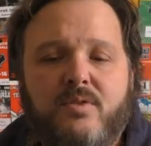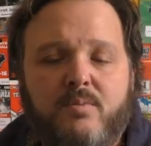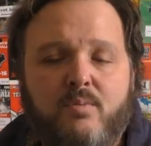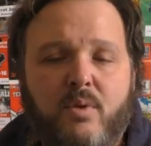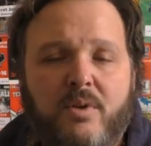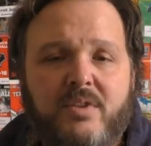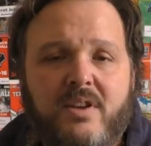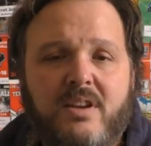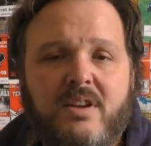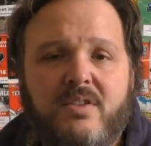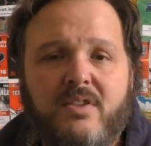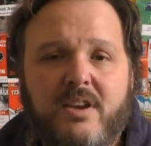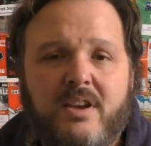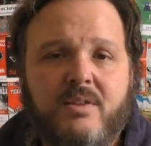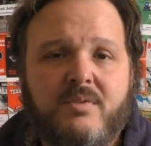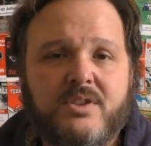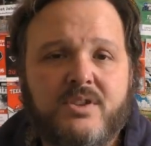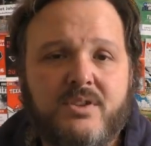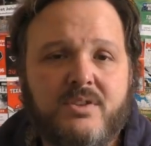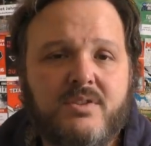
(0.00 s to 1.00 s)
One thing to think
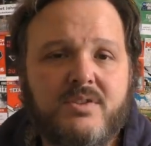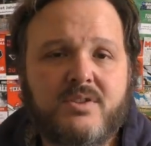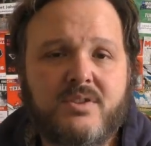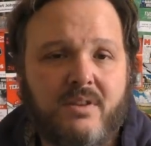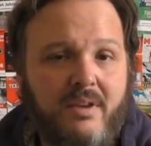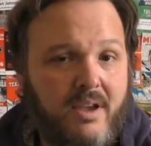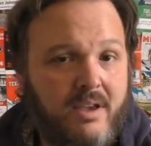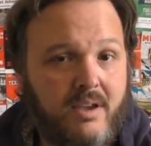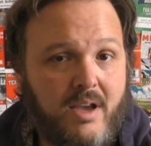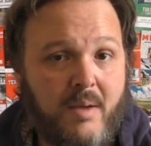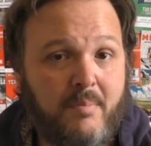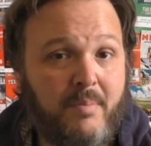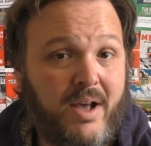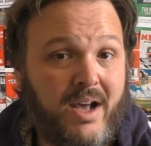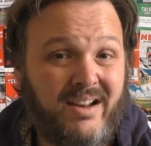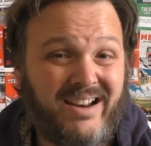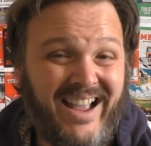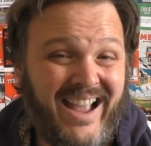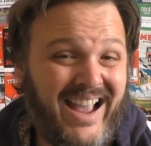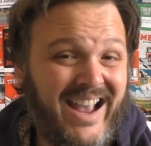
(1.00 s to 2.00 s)
of is there's like
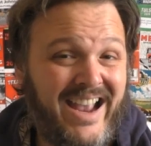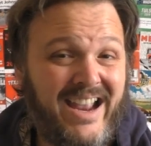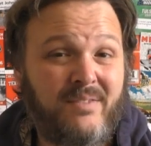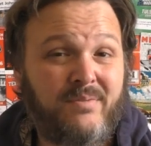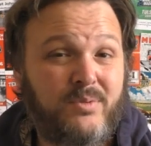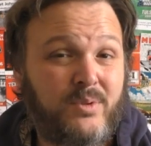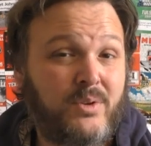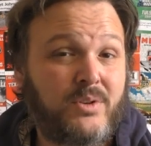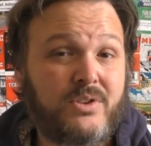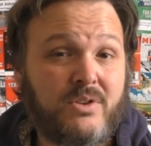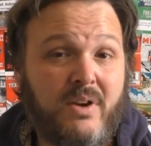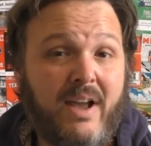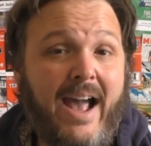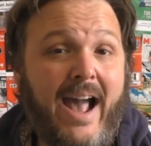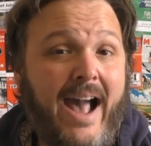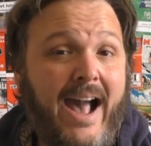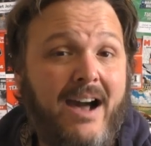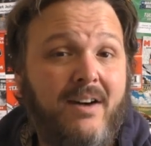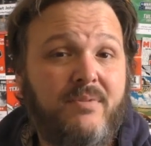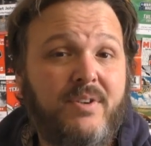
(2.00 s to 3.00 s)
about a handful to a
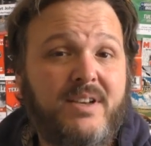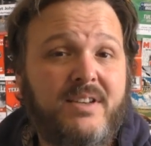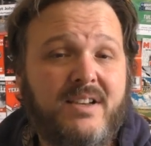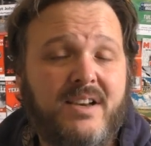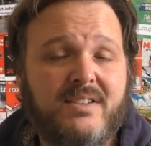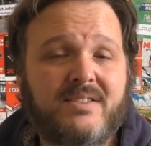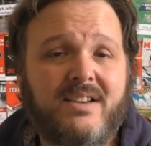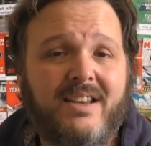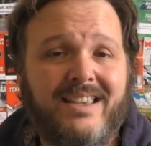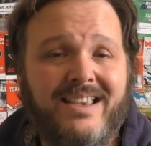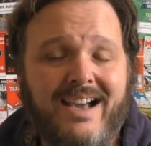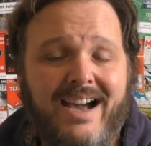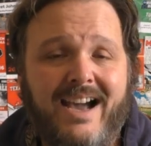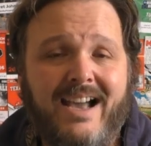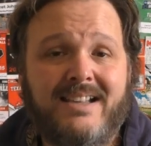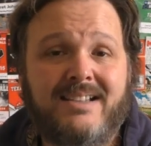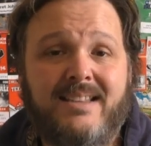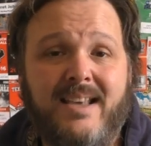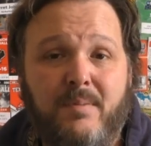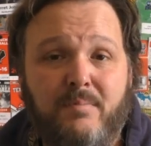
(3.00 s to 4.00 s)
half a dozen
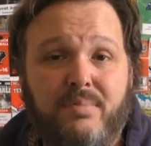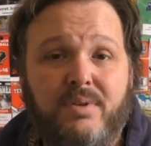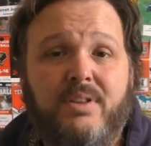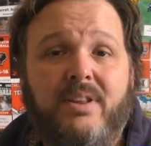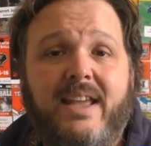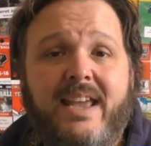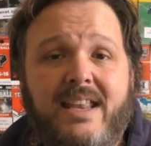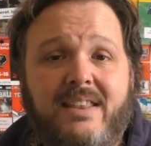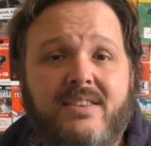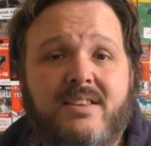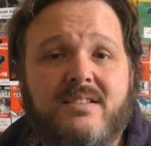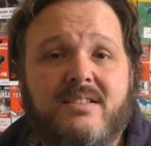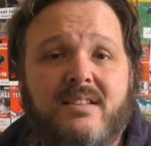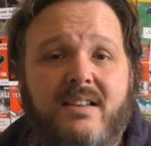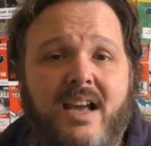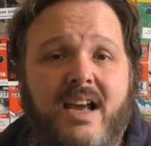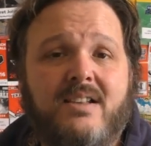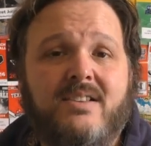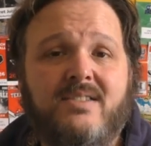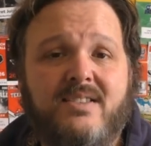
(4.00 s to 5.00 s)
guys that played this
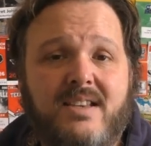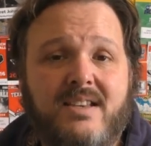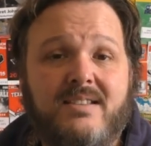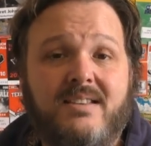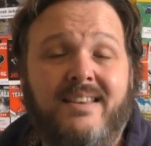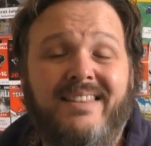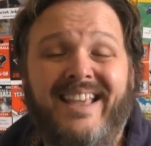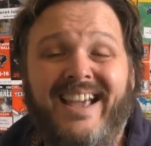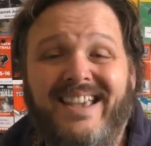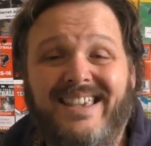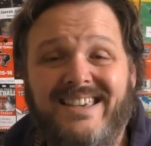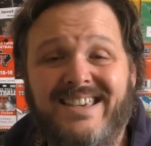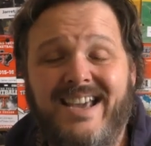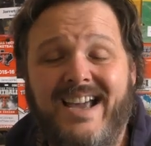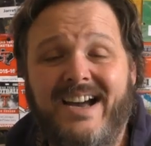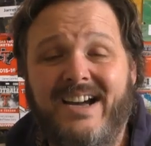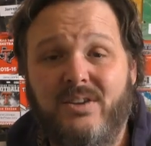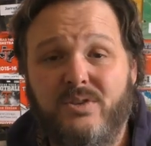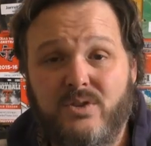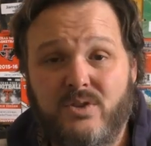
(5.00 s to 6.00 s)
last season that
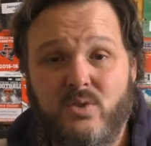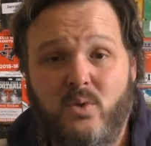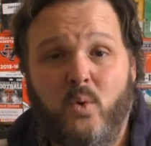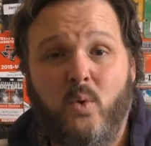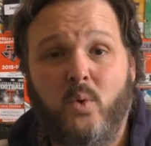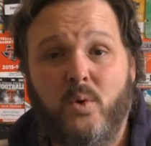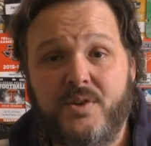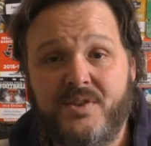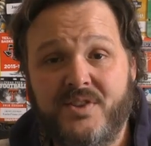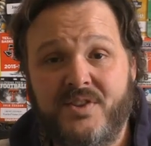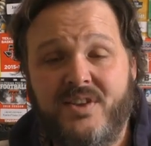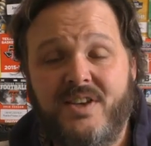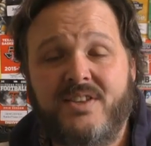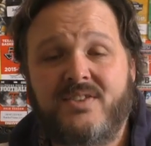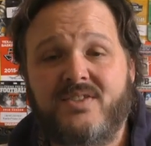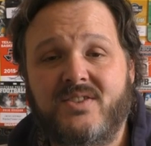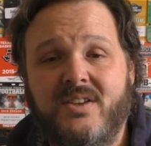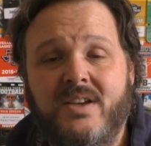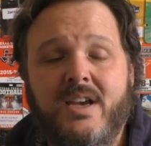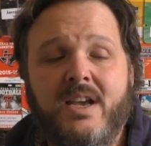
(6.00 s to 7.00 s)
count towards
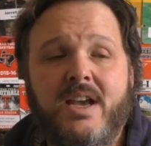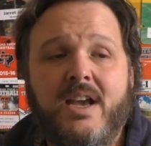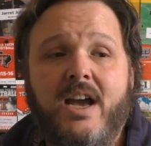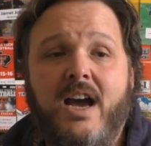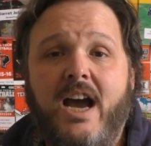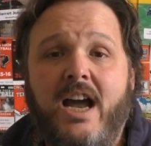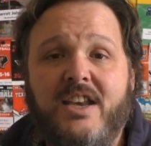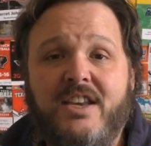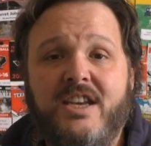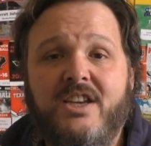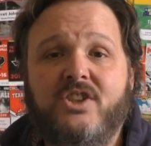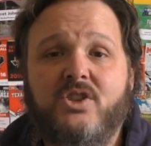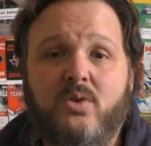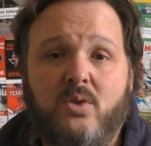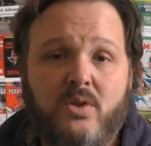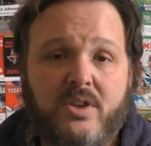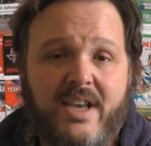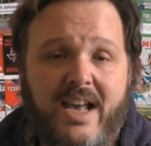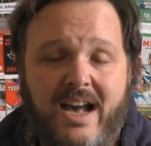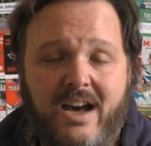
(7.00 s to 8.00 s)
this
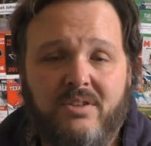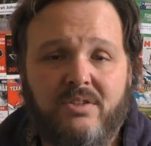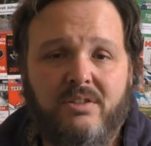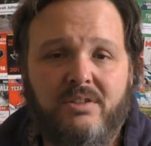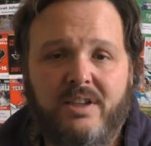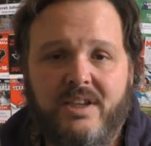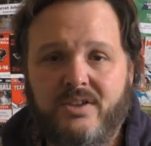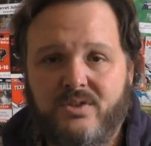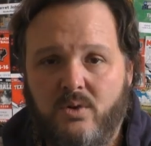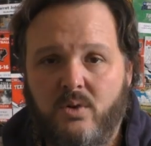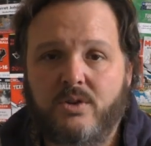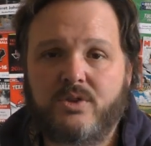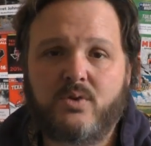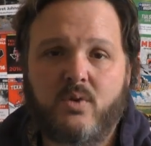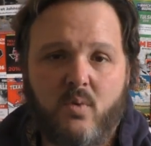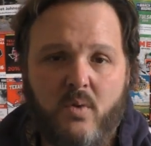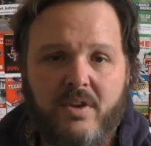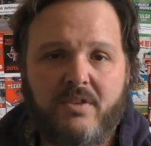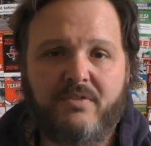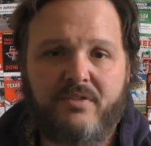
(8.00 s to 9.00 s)
initial counter list or
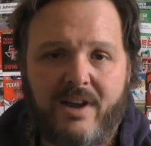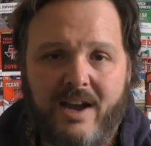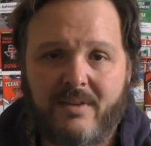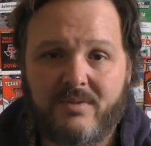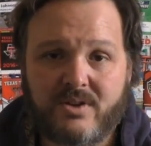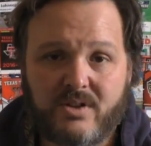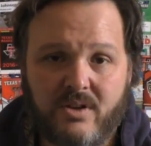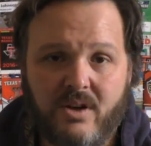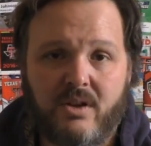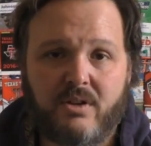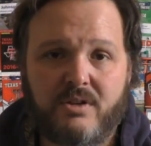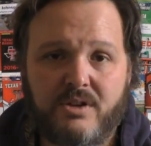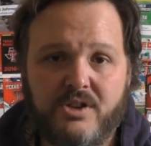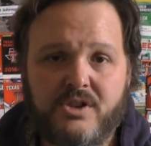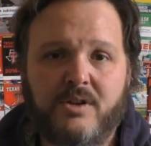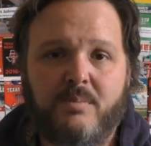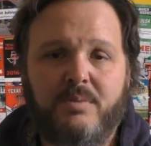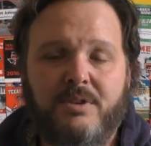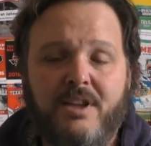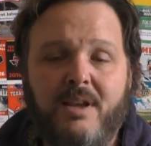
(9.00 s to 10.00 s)
25
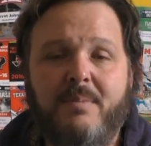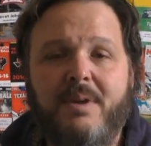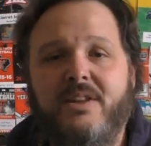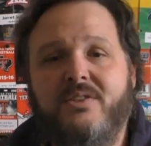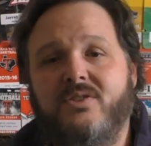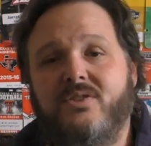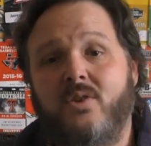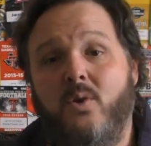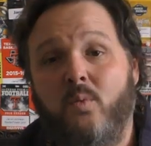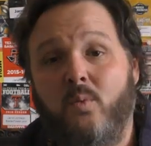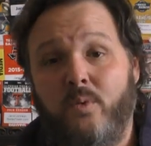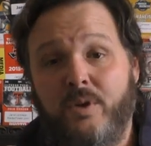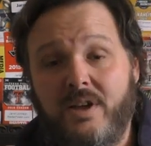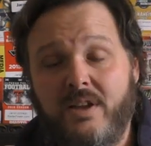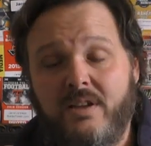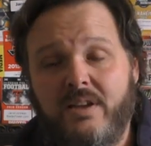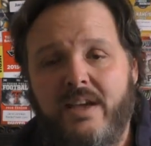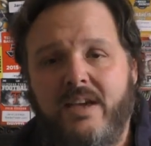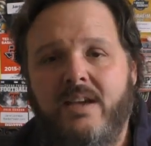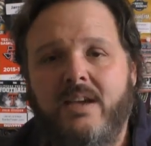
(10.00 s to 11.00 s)
scholarship limit. So
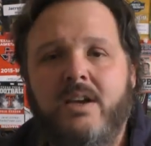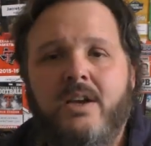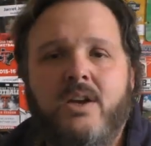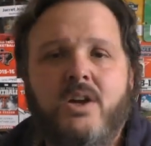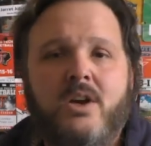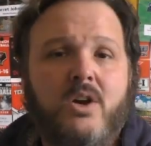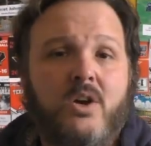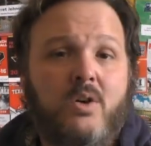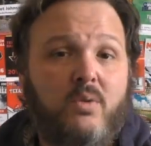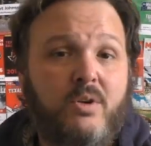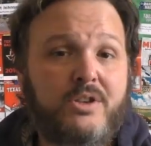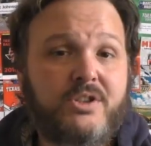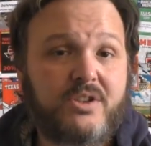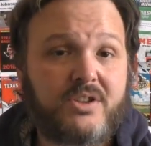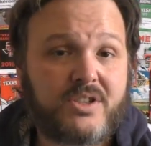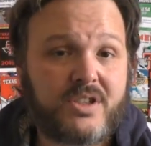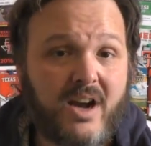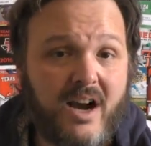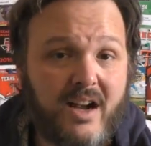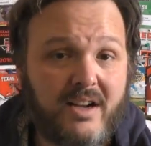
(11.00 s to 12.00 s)
really, what
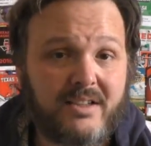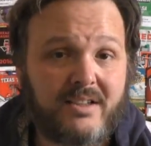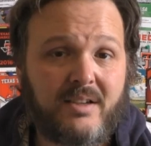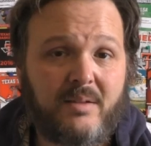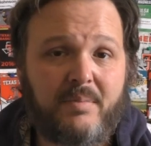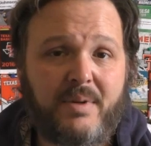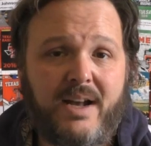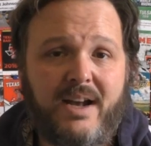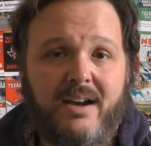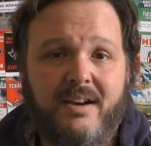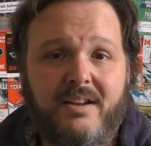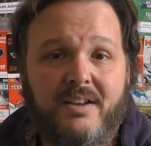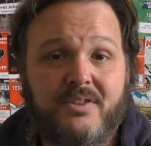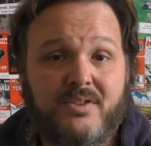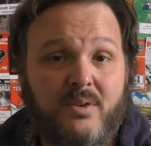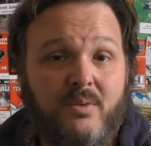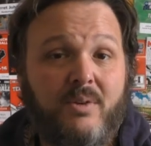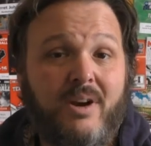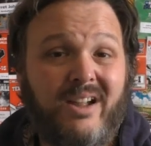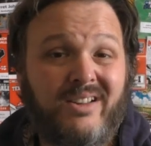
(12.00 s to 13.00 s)
you're talking about
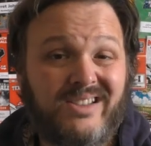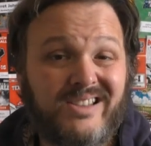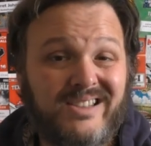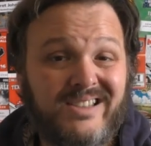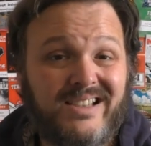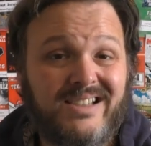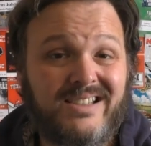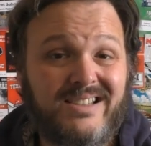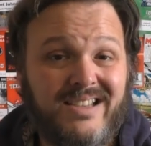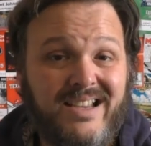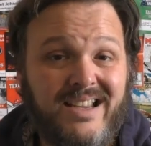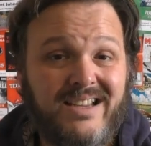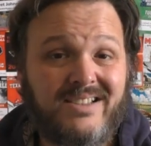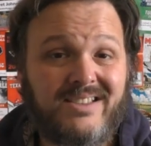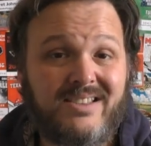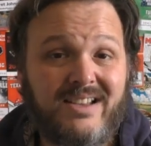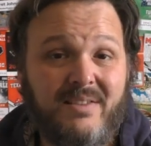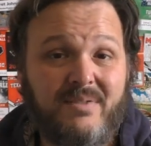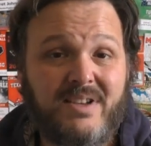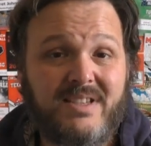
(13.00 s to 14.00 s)
is around 16,
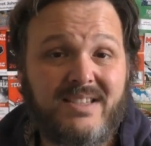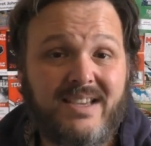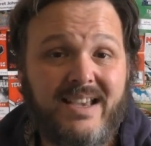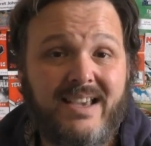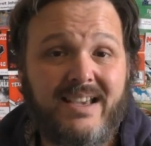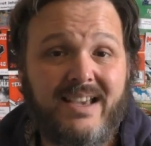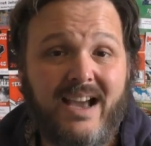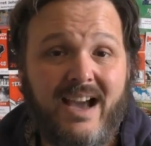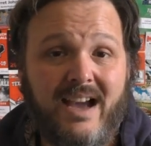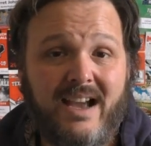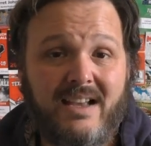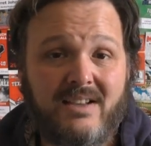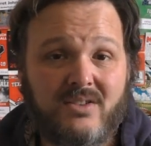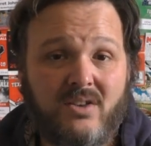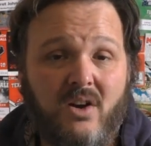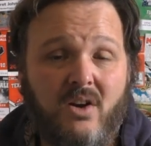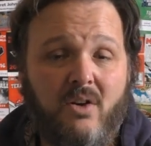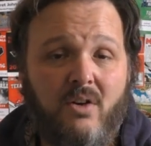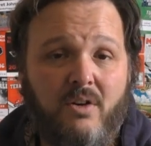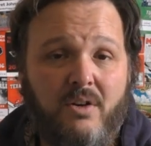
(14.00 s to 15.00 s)
17 guys
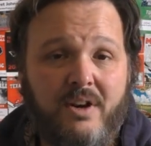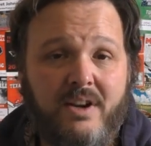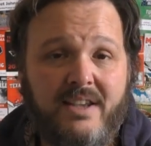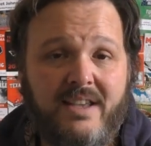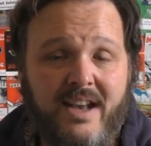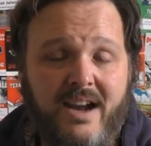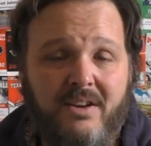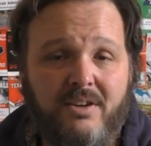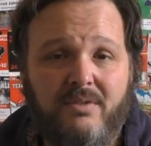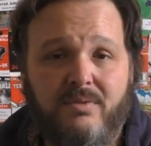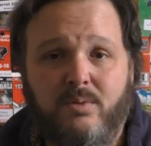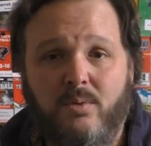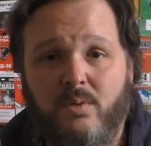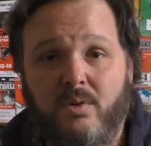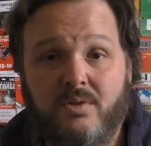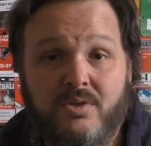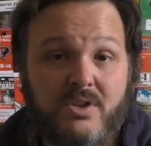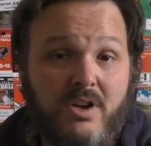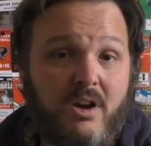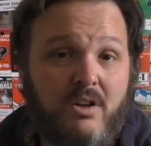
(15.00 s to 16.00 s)
already counted for,
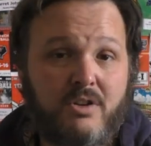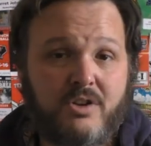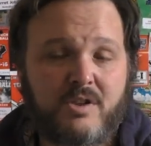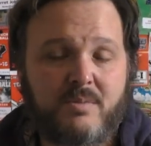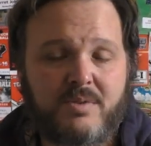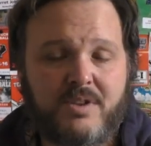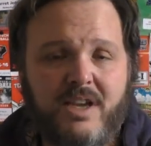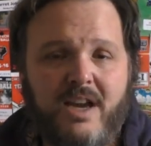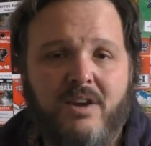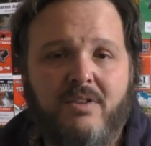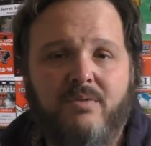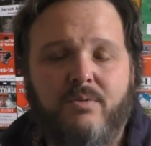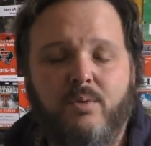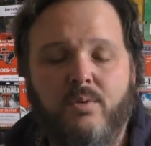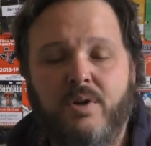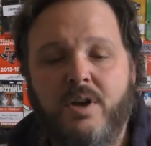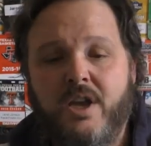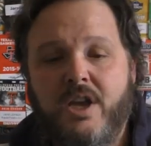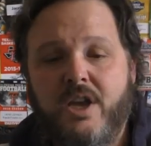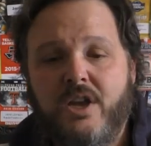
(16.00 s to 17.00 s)
or scholarships counted for.